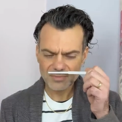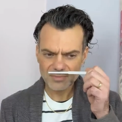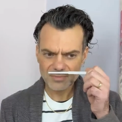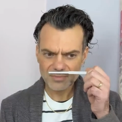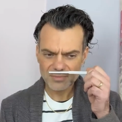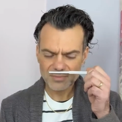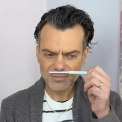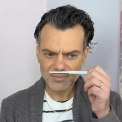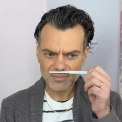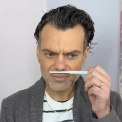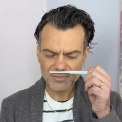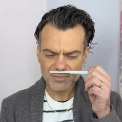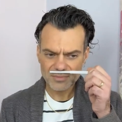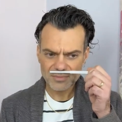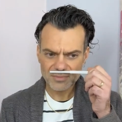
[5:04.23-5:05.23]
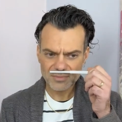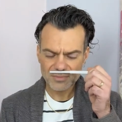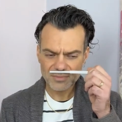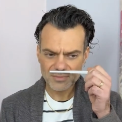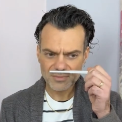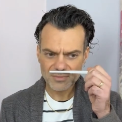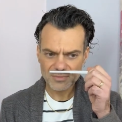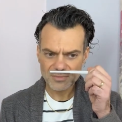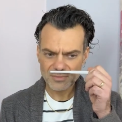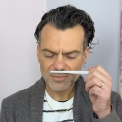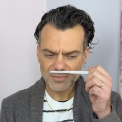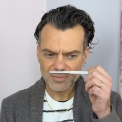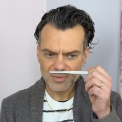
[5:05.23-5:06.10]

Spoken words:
(no one is talking)